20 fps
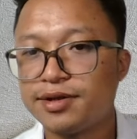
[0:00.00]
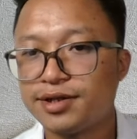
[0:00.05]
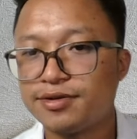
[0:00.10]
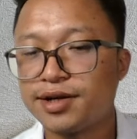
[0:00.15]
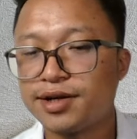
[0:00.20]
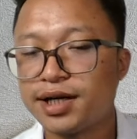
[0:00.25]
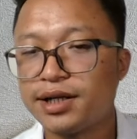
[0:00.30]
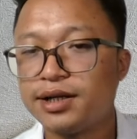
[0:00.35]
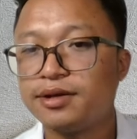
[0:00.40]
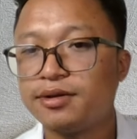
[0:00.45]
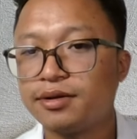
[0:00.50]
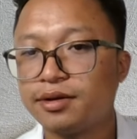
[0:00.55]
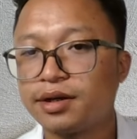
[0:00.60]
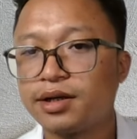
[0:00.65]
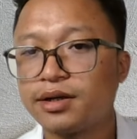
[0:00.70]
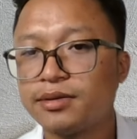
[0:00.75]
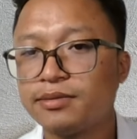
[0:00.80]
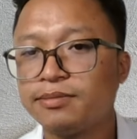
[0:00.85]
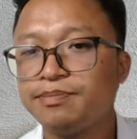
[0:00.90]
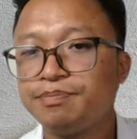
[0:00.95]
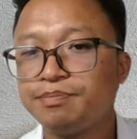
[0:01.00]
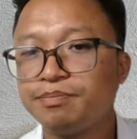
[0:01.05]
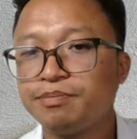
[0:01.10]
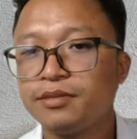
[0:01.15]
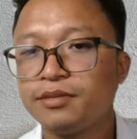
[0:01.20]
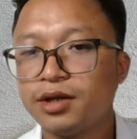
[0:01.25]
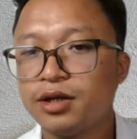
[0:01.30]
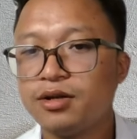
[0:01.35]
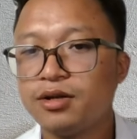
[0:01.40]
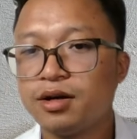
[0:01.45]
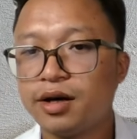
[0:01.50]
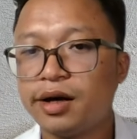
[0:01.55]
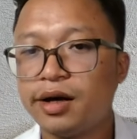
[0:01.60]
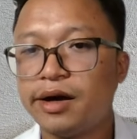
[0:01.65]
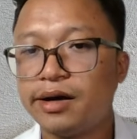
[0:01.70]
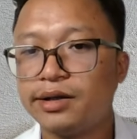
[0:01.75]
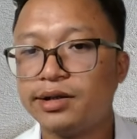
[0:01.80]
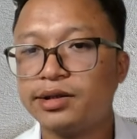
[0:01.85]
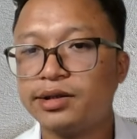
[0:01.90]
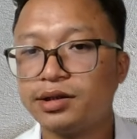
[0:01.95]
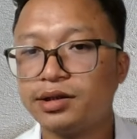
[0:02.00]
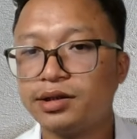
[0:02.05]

right? Okay, and